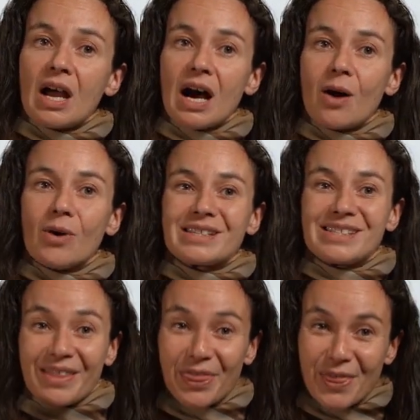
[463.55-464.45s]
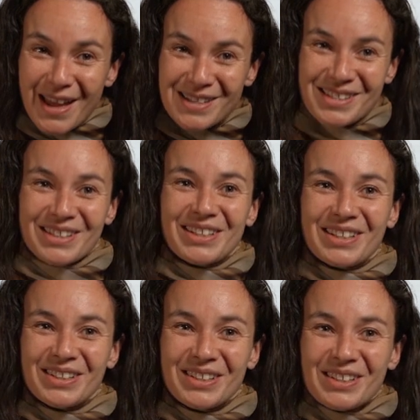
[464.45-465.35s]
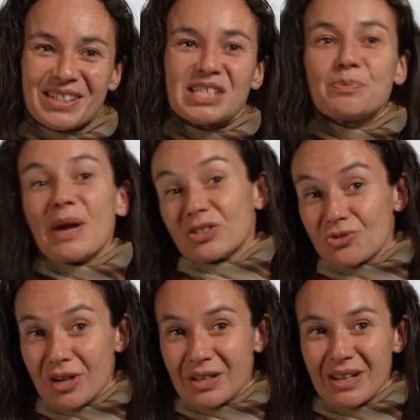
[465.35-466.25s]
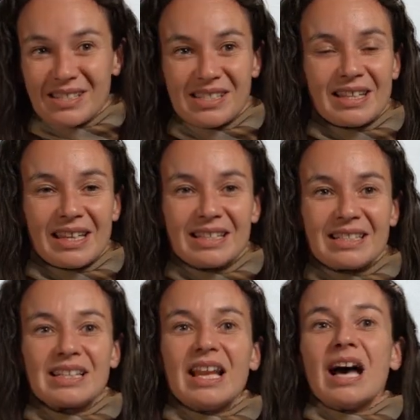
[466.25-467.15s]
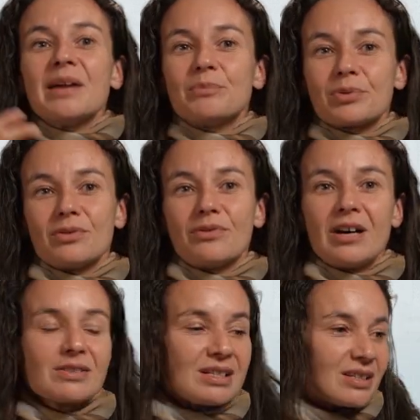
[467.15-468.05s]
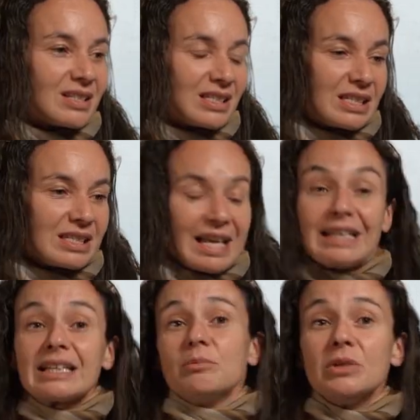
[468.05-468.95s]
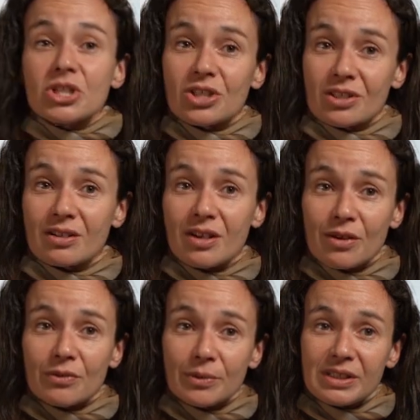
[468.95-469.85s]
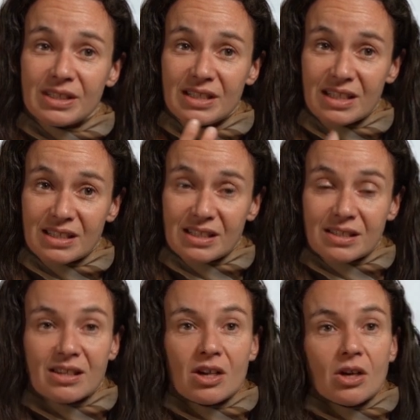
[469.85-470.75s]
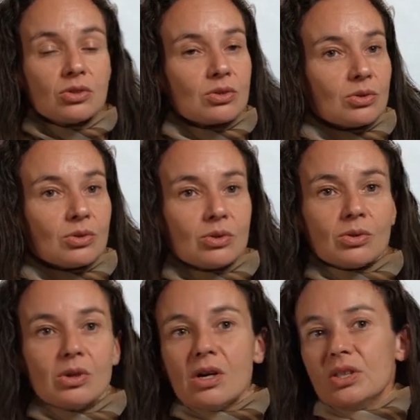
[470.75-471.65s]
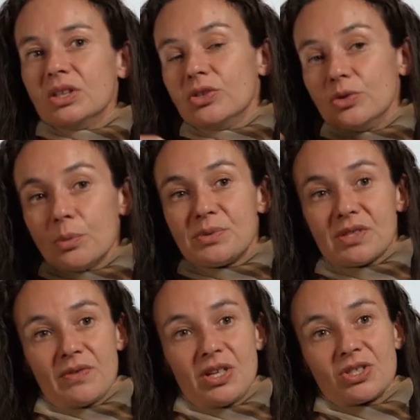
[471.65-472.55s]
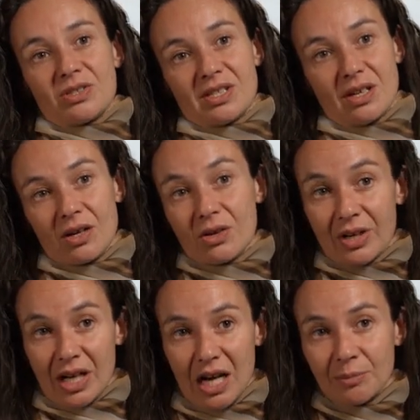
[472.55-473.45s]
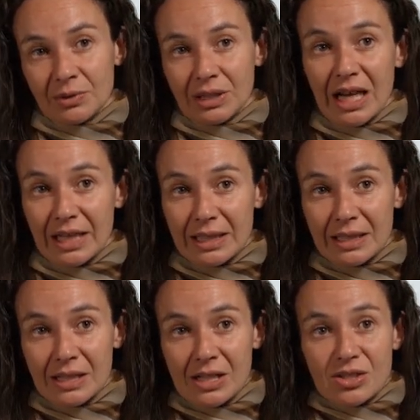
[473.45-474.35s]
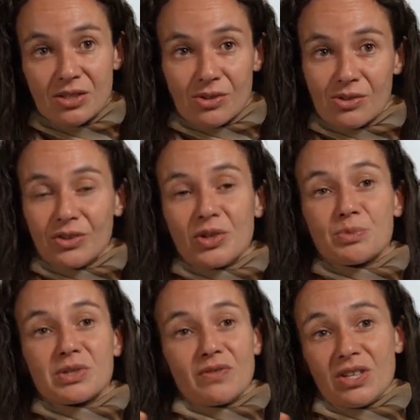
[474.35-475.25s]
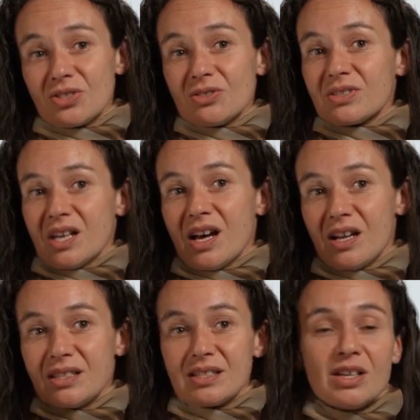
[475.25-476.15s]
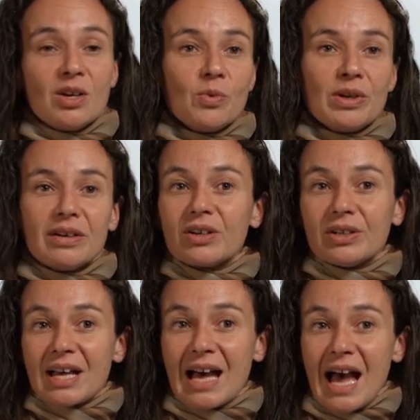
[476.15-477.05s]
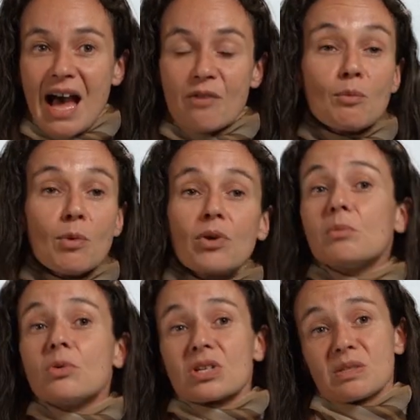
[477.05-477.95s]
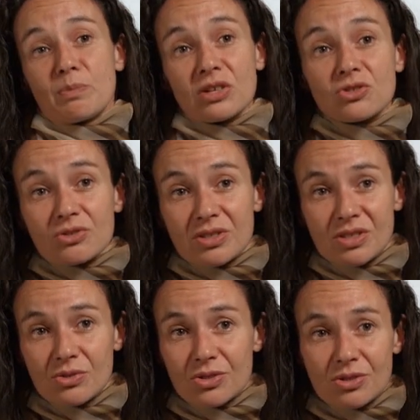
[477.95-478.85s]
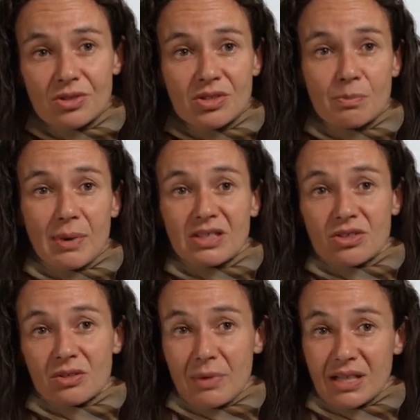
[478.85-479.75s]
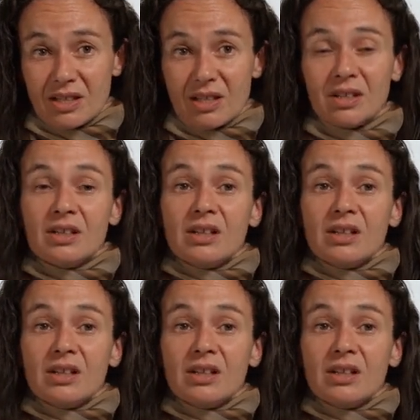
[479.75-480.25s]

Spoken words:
our synthetic spectra, our synthetic line profiles, our synthetic emission from these disks to the new observations that are going to come online. So on the observational side, we are going to have more and more spectral resolution, so better and better